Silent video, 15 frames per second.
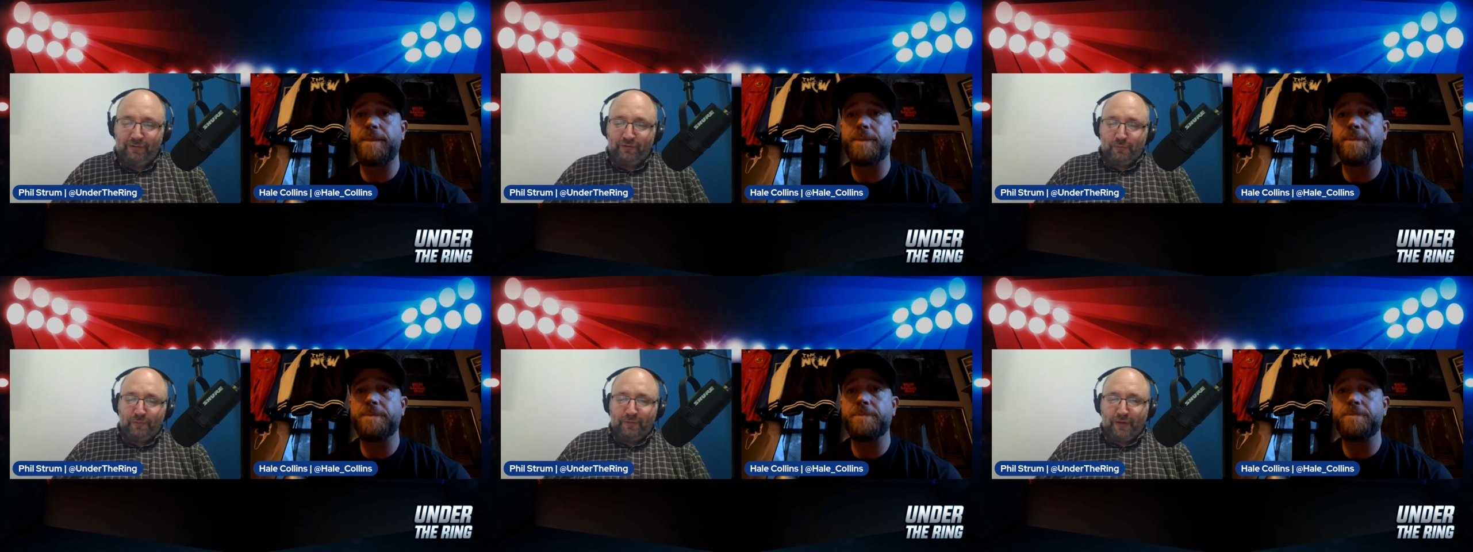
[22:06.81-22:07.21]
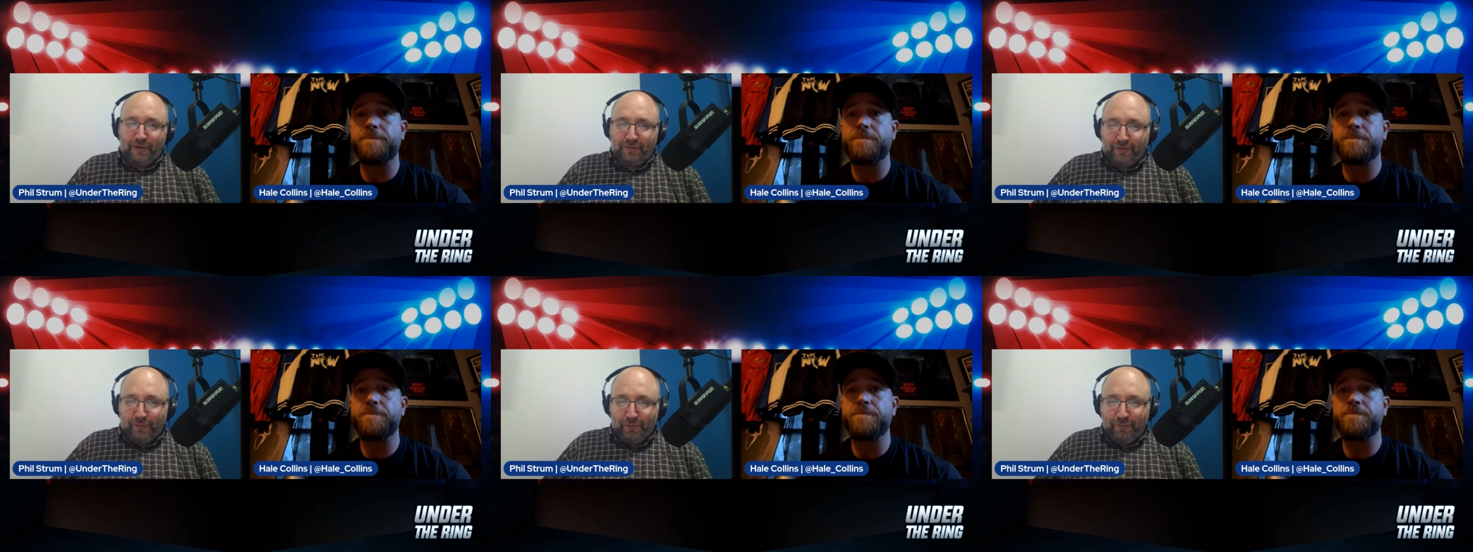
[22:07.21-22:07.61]
Speaker 1: you moved on to
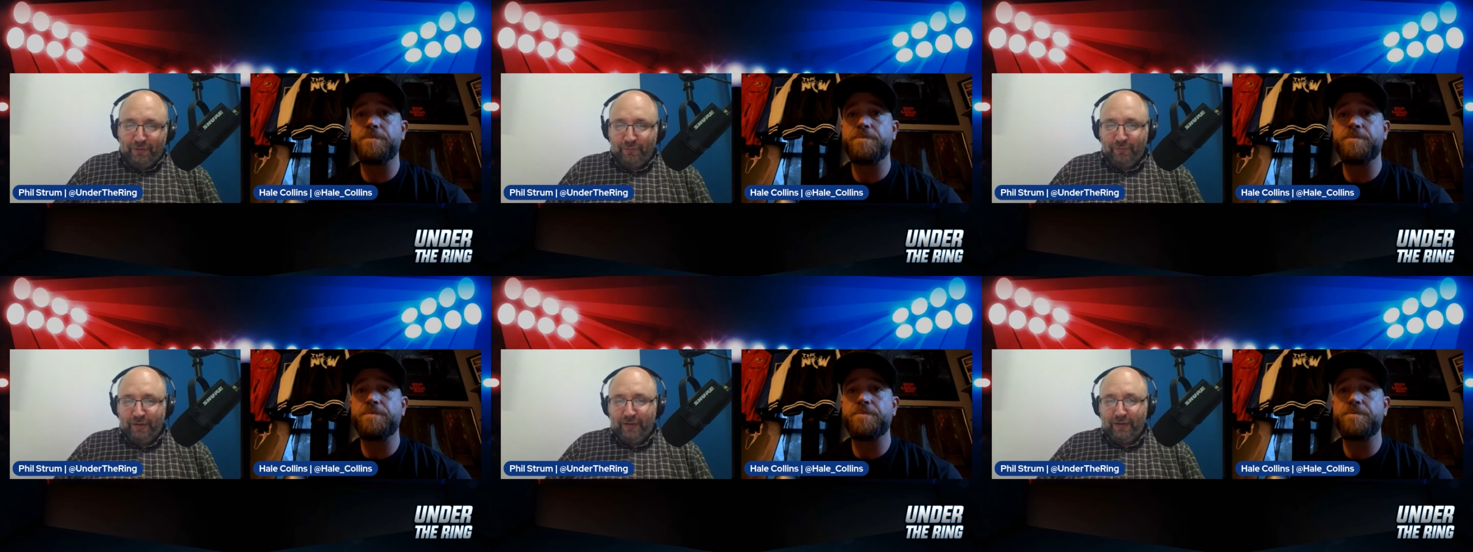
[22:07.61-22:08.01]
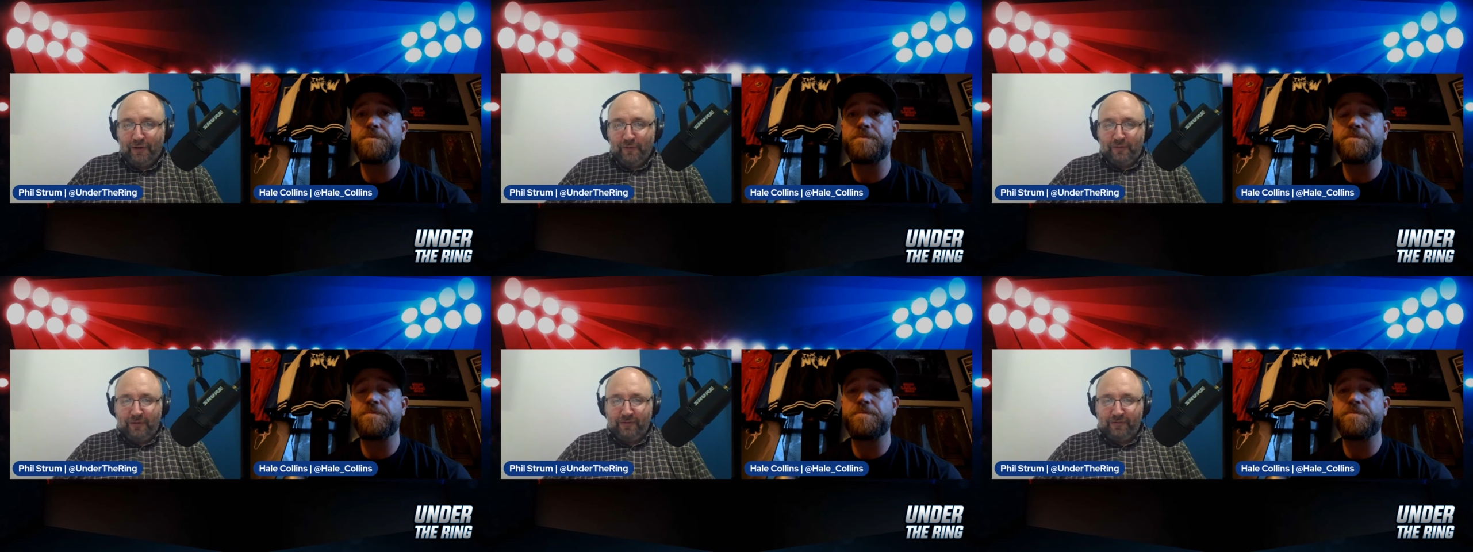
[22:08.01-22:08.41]
Tony DeVito
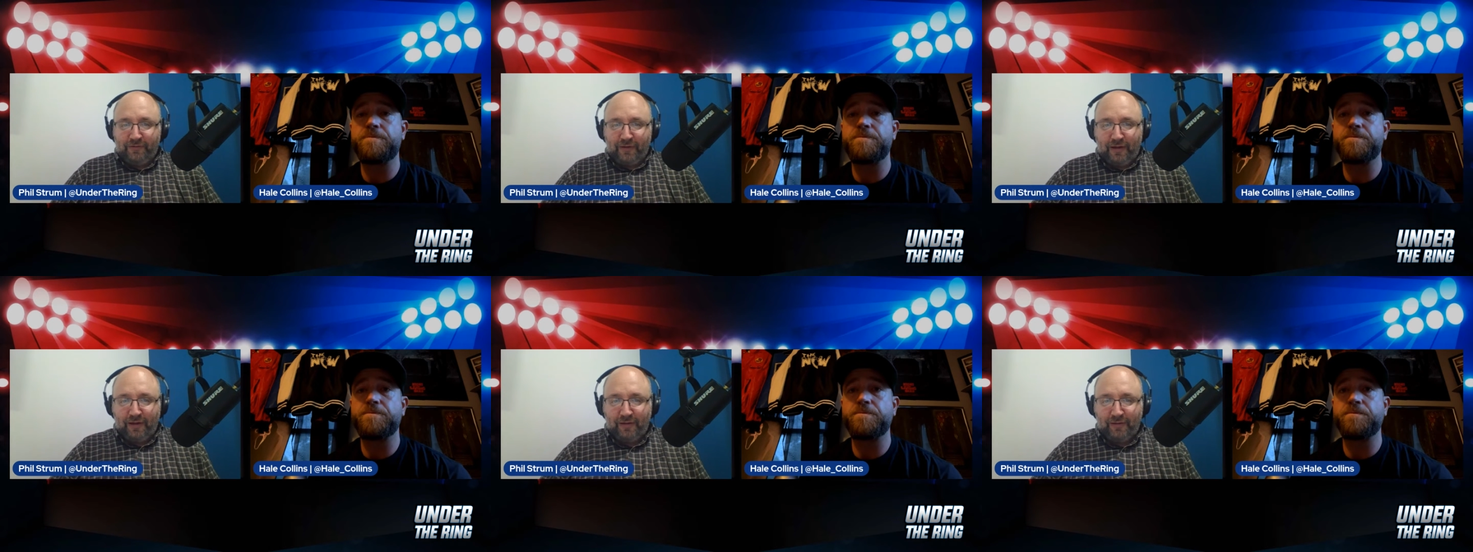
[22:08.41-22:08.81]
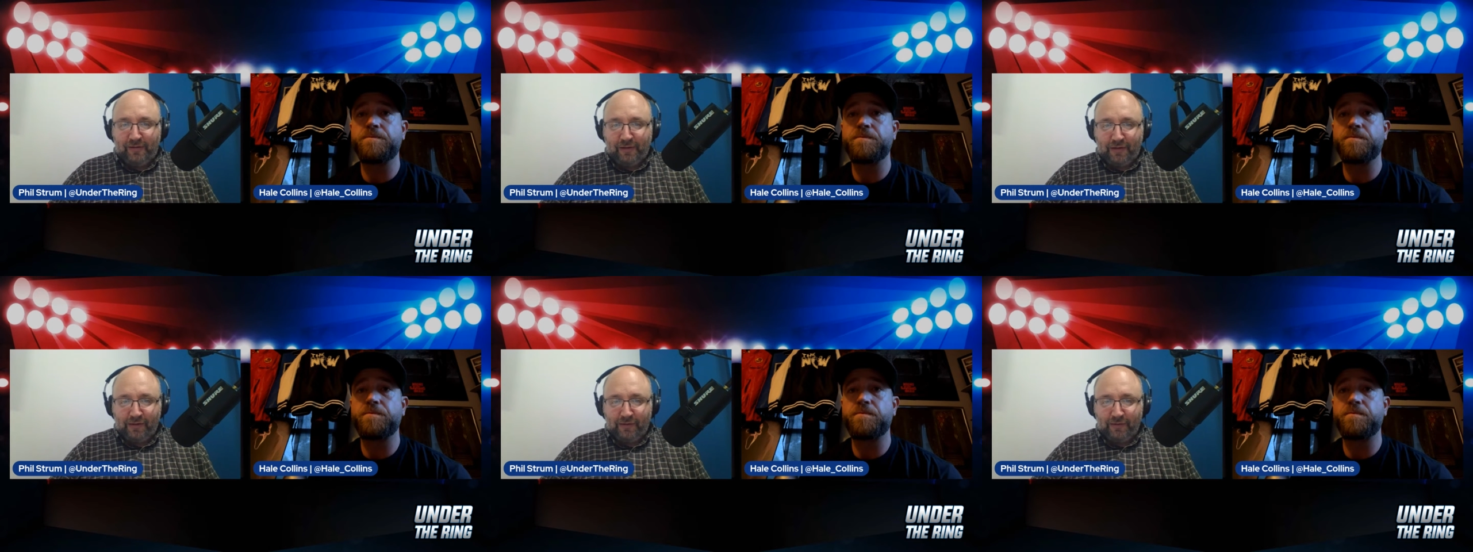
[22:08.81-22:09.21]
because he
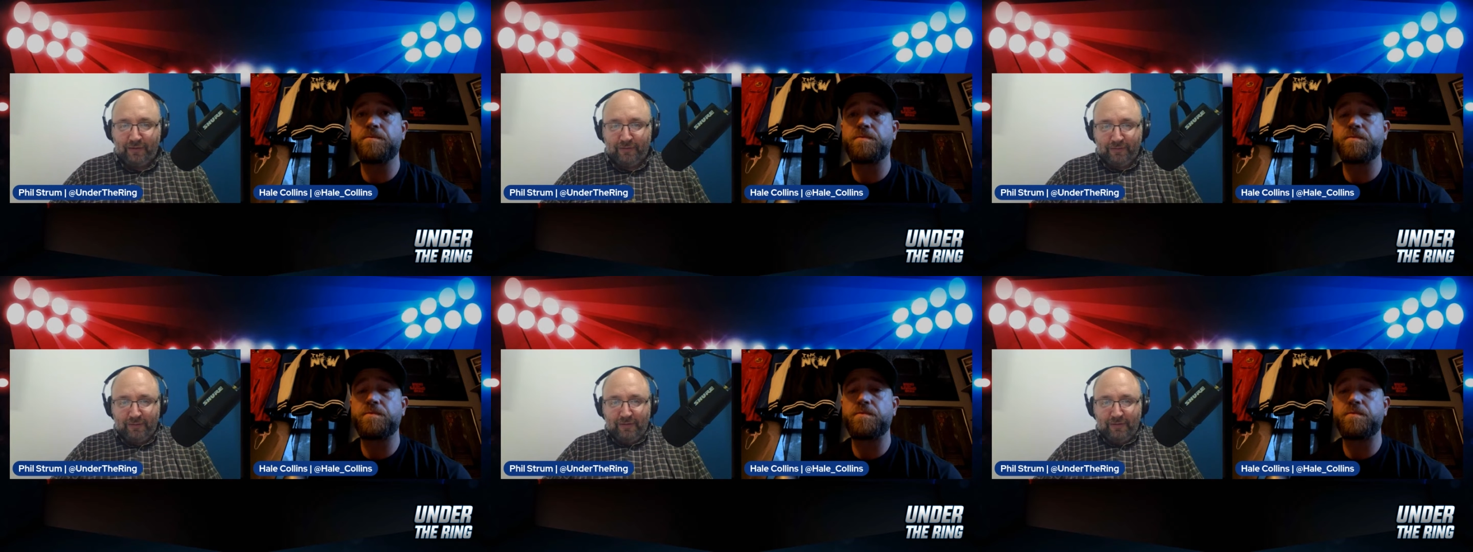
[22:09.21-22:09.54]
had a